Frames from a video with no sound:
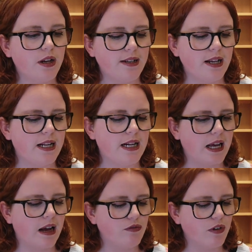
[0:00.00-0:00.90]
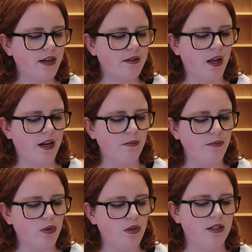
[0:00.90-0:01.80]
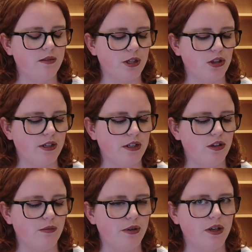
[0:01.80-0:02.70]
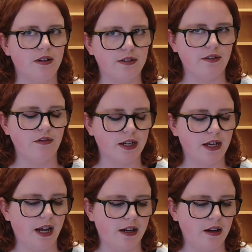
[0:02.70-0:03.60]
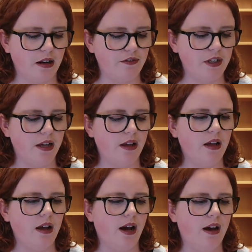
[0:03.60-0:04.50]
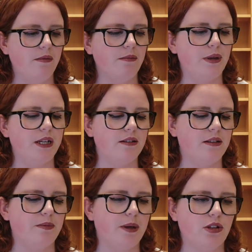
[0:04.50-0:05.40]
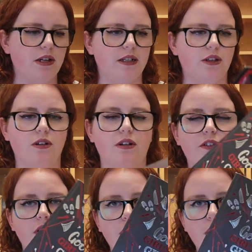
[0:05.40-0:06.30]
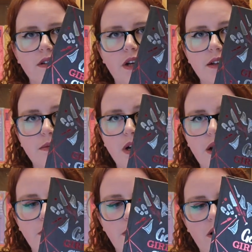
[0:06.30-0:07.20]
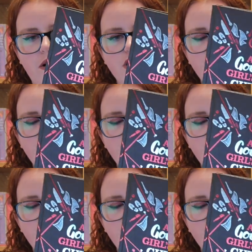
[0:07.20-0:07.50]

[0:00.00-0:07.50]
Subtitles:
I technically have read and I bought this special edition because I've read it and I loved it. But it's the special edition of A Good Girl's Guide to Murder by Holly